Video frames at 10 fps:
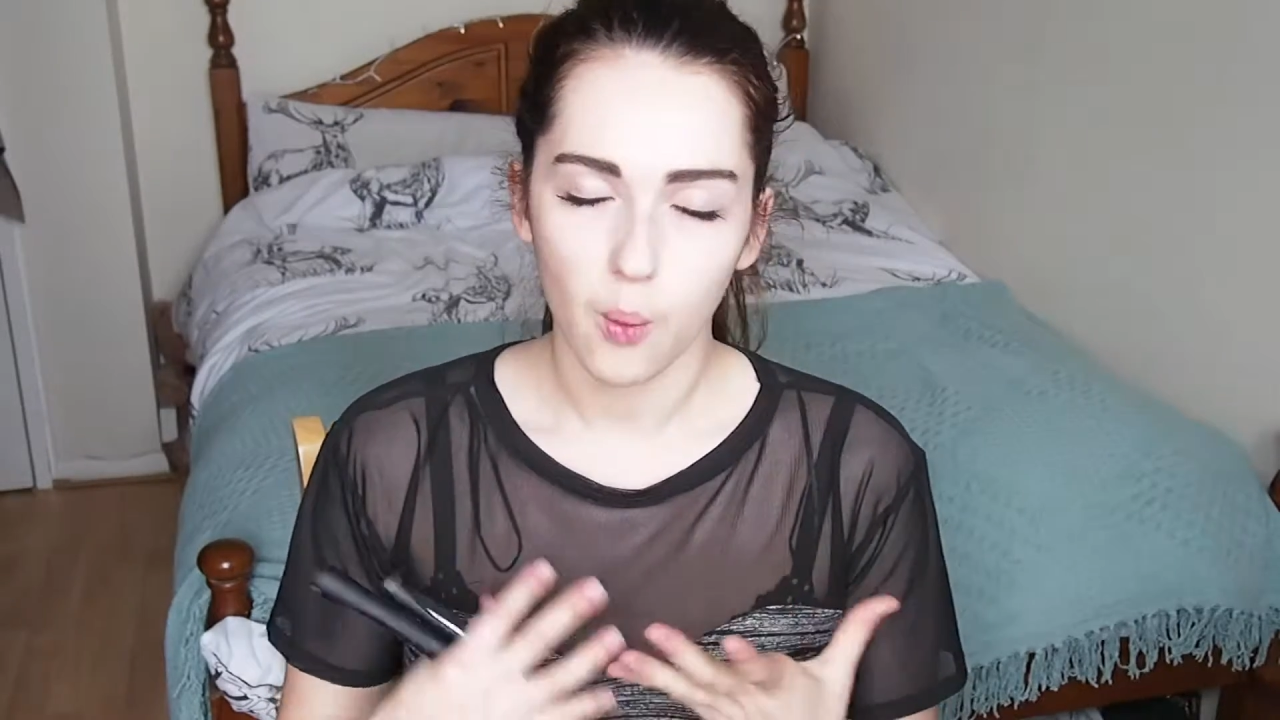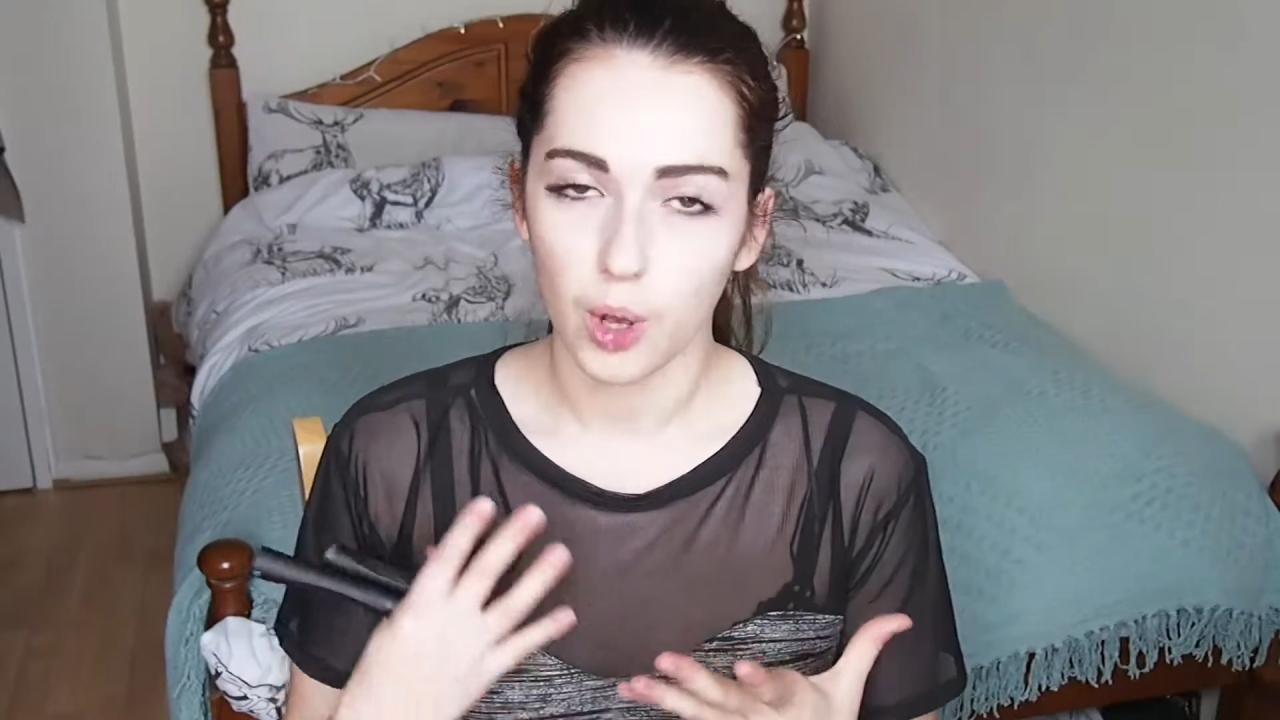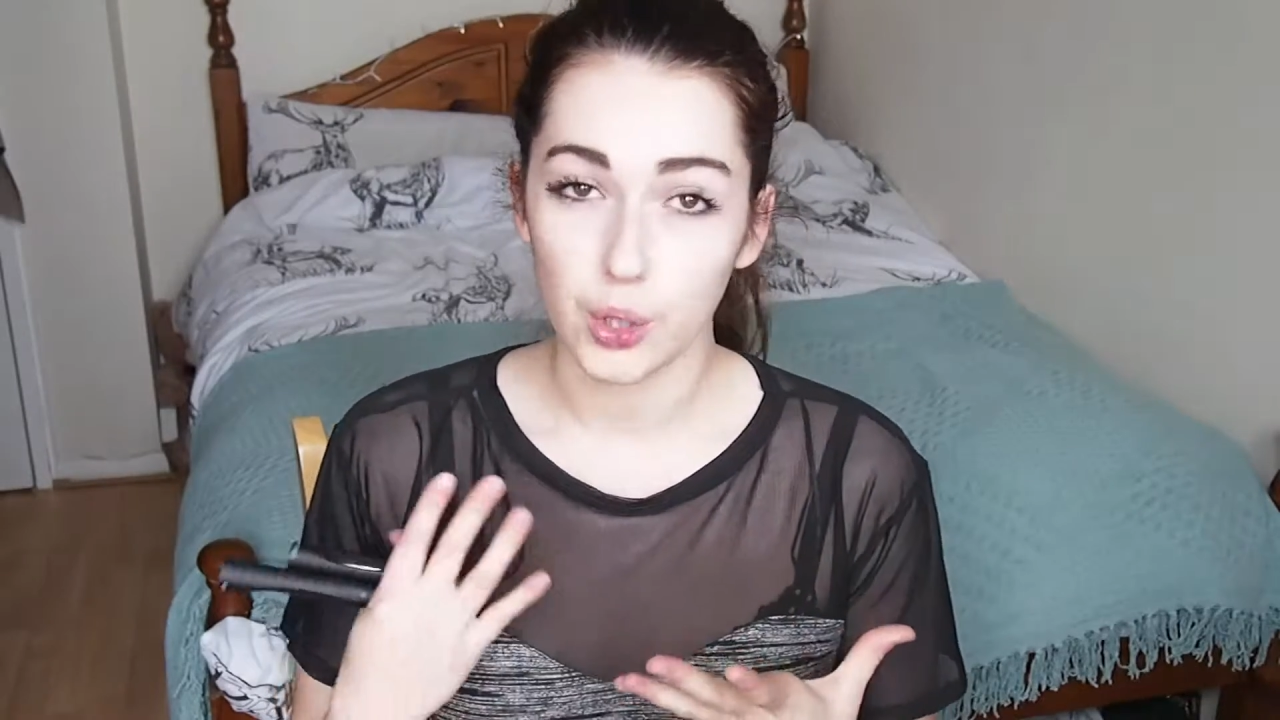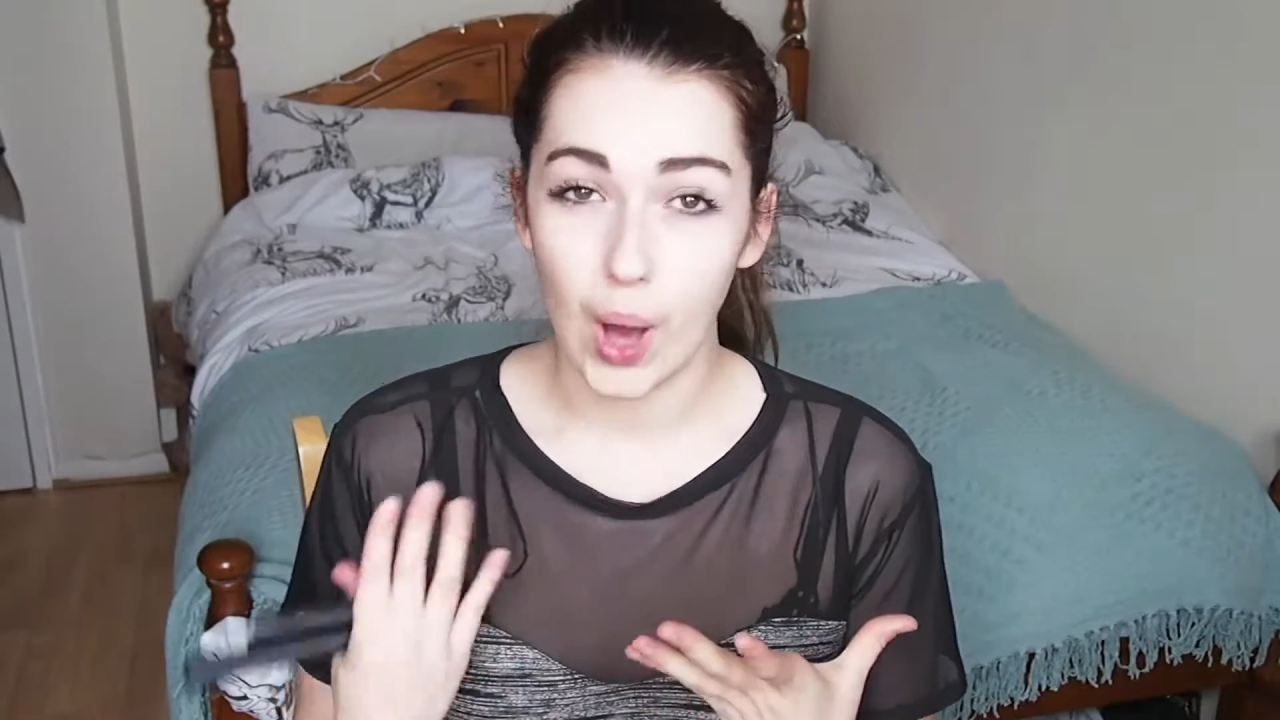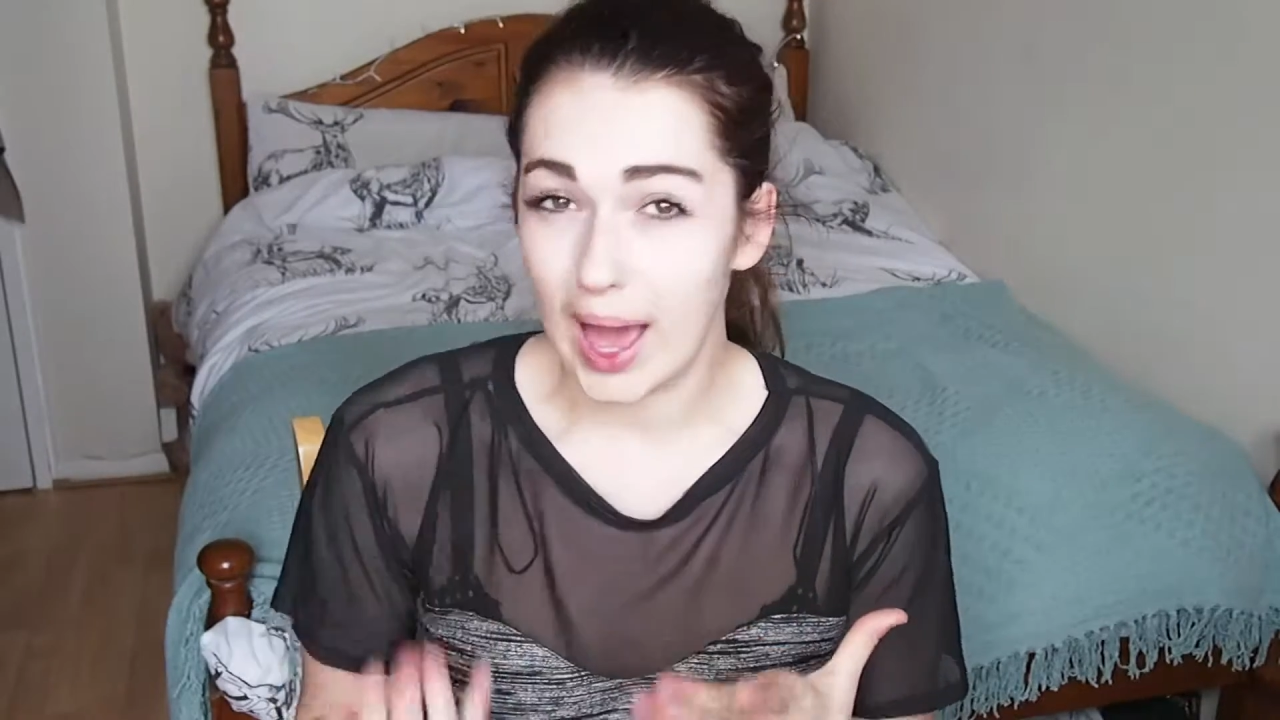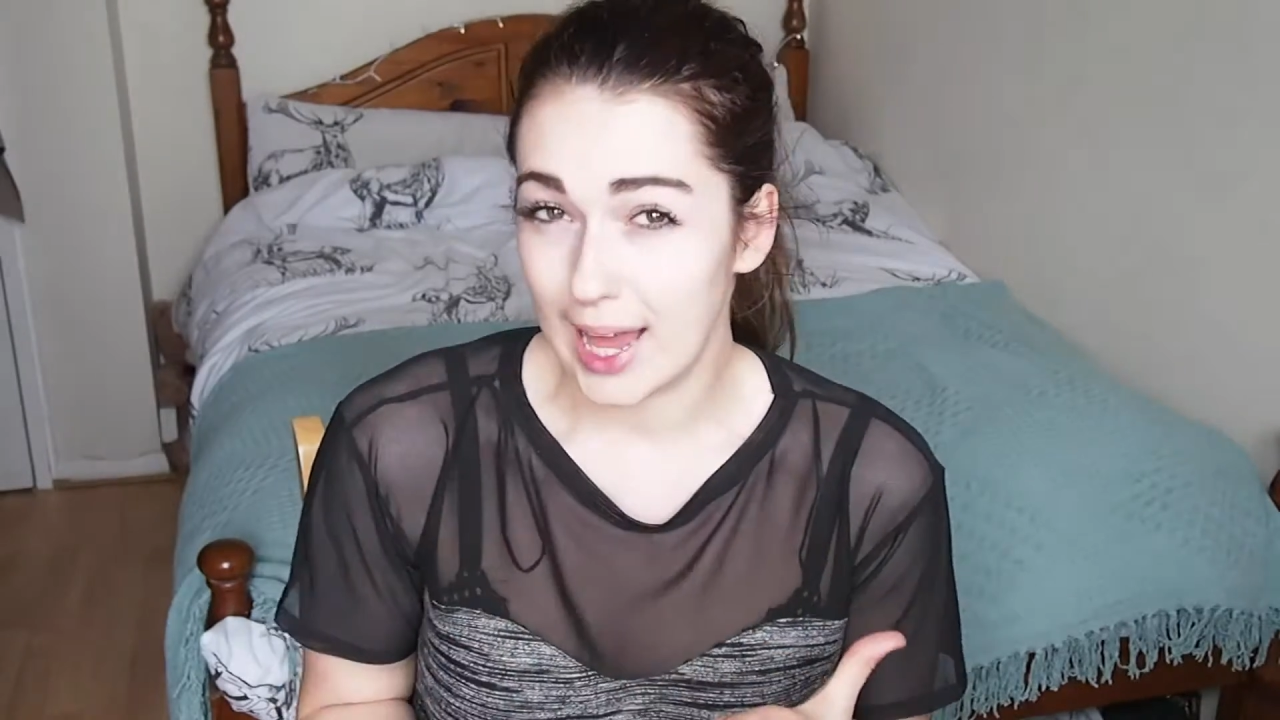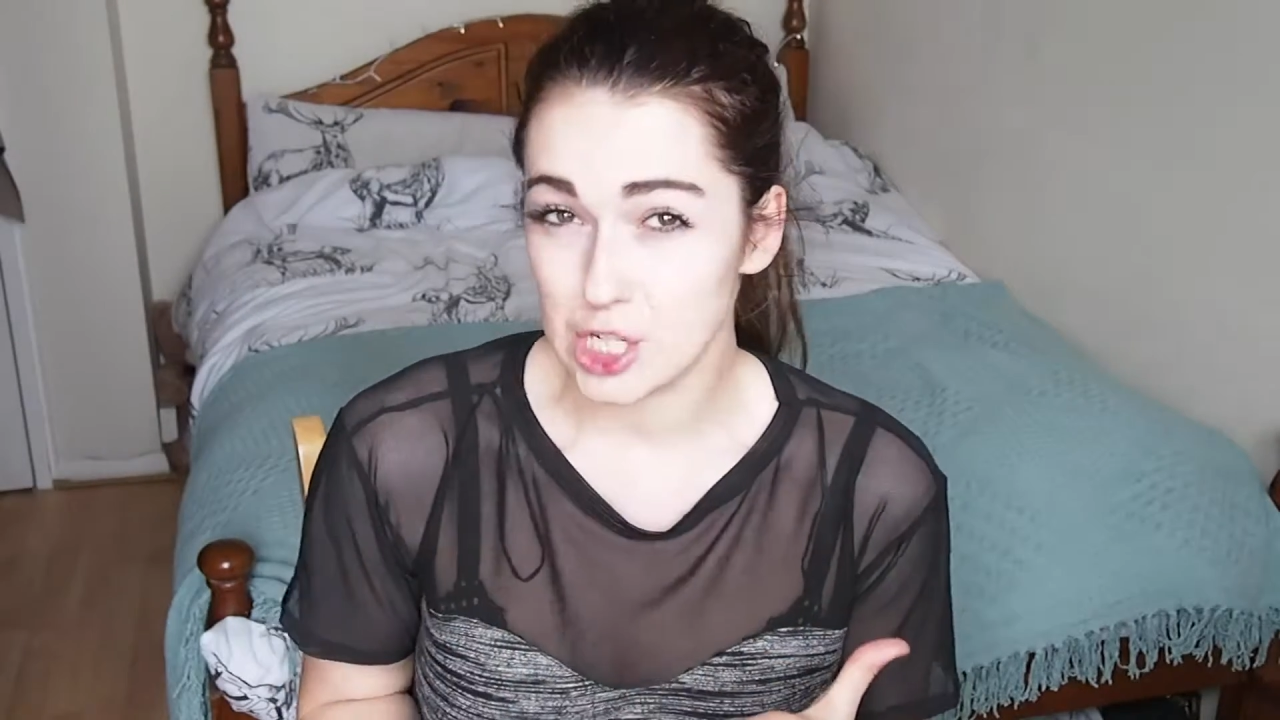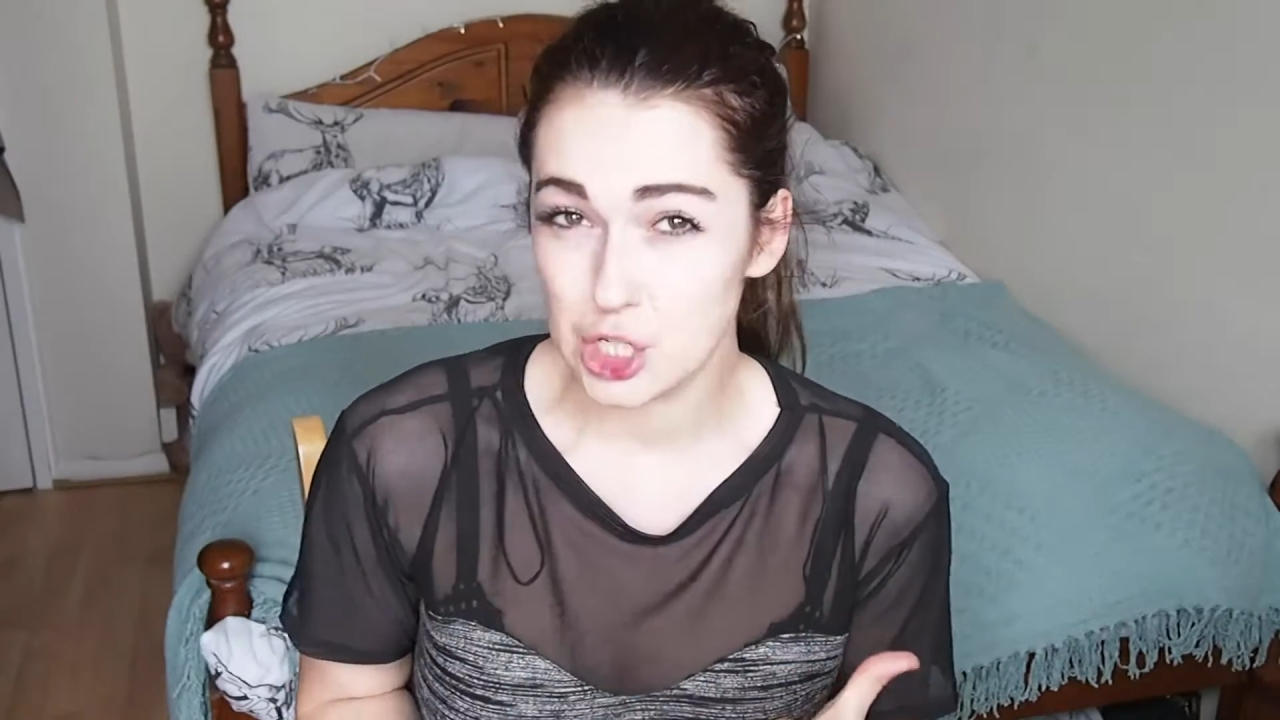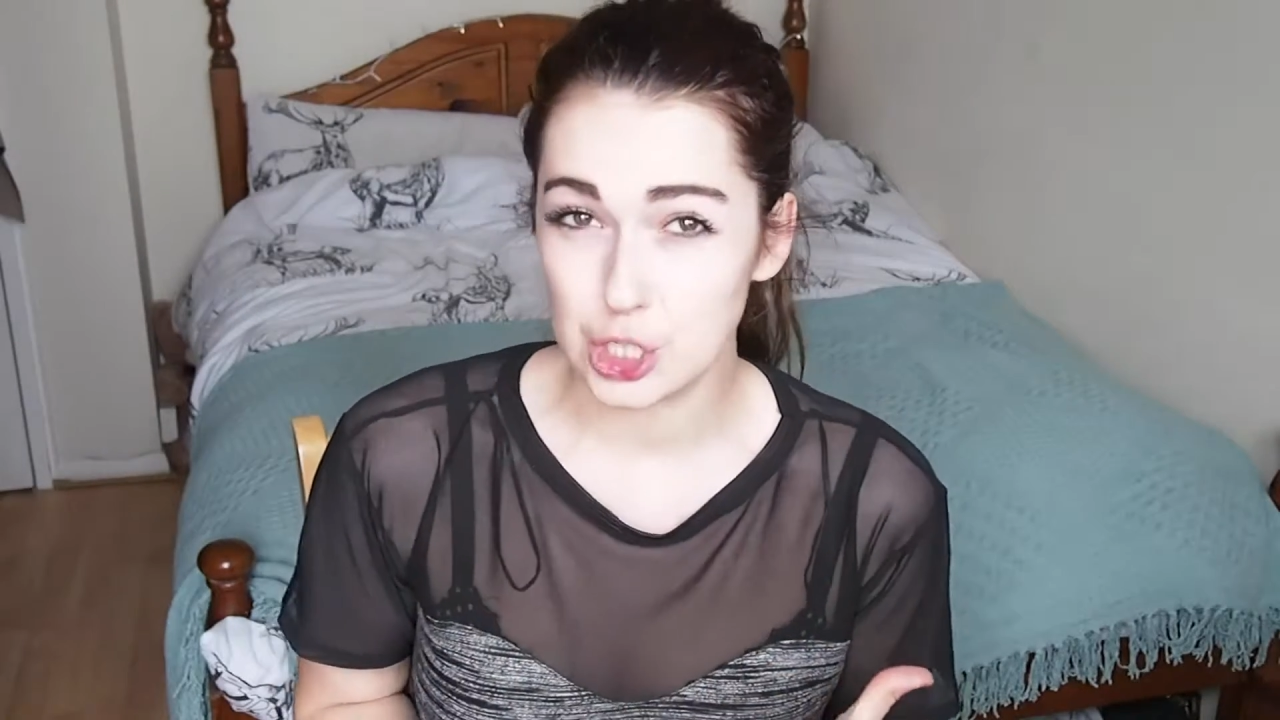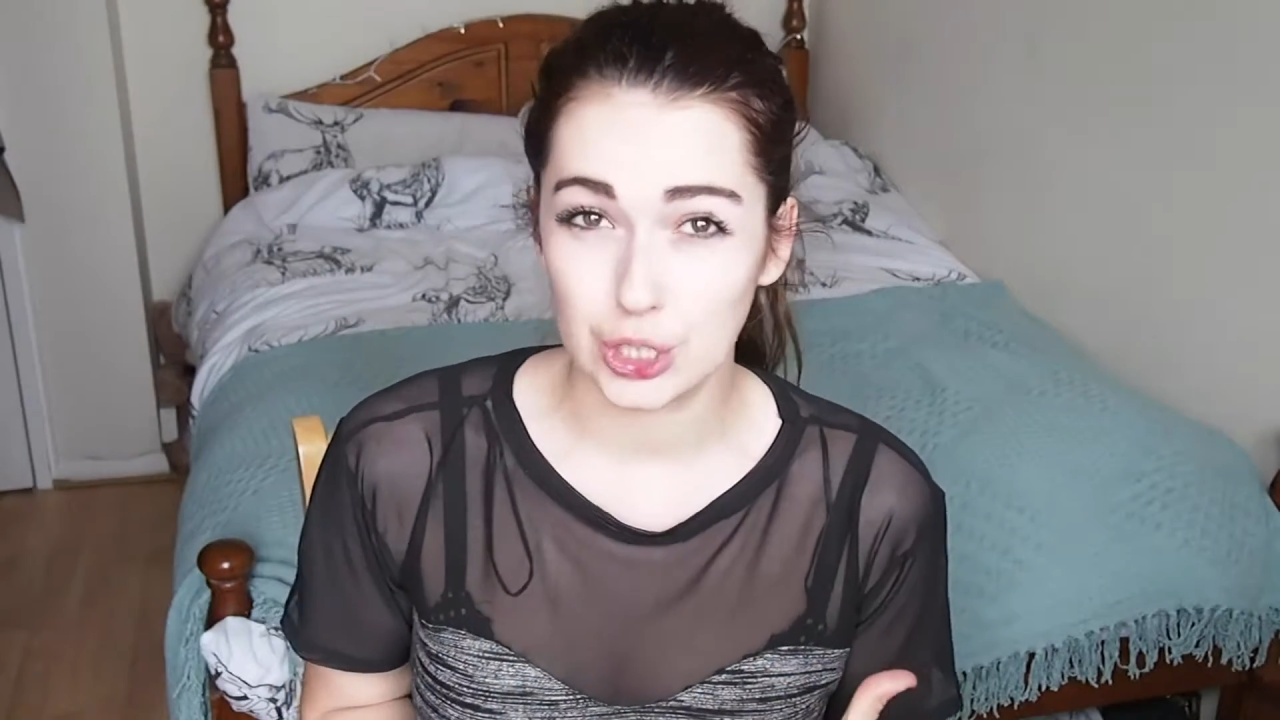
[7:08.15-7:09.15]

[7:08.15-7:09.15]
what your eyelashes